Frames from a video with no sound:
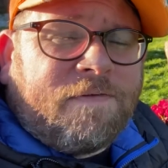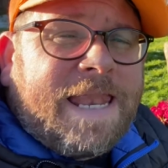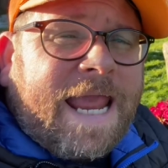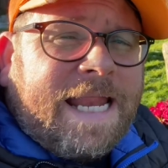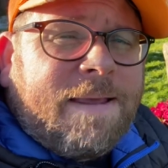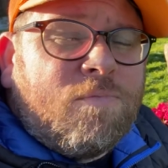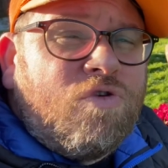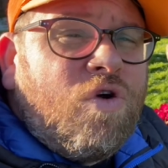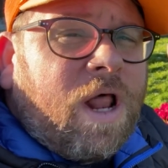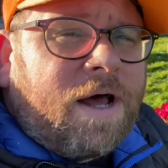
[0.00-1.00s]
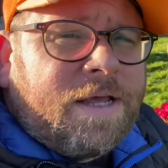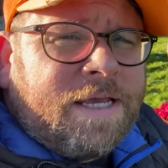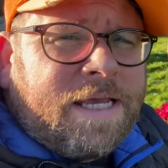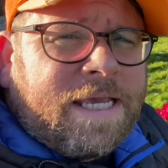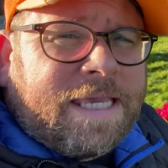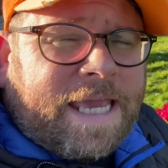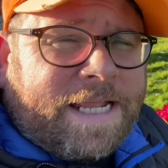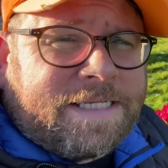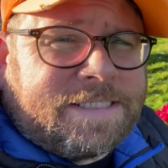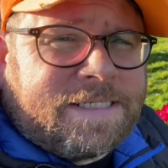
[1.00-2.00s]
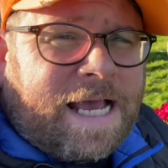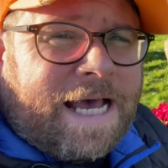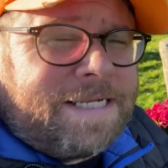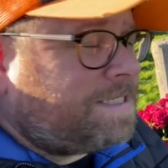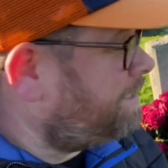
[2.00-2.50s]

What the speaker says: Lady Marula Guinness. And